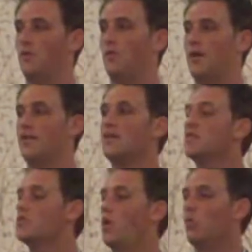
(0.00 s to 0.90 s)
Right?
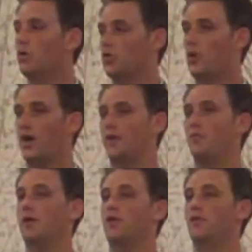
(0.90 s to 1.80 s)
This is what we're trying
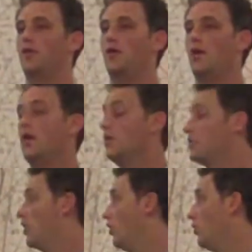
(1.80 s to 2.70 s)
to build.
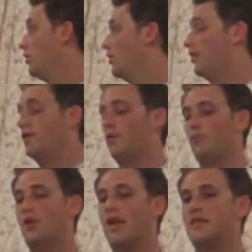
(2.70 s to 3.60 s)
So
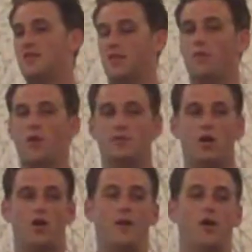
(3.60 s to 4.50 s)
Bill asked us to come up and
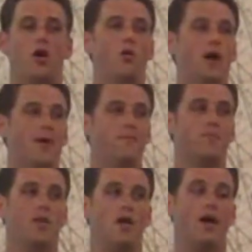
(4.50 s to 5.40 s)
talk about ROI,
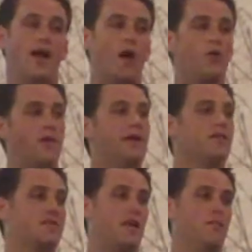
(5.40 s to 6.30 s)
and I would make
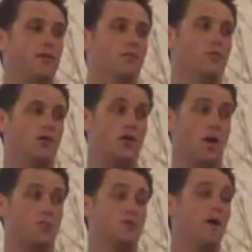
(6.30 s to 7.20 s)
the statement with the
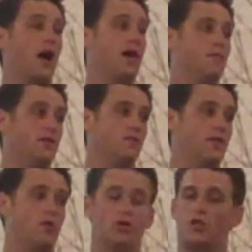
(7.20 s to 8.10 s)
numbers behind me
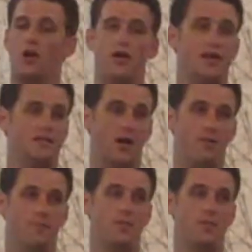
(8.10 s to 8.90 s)
that we'll share at any time.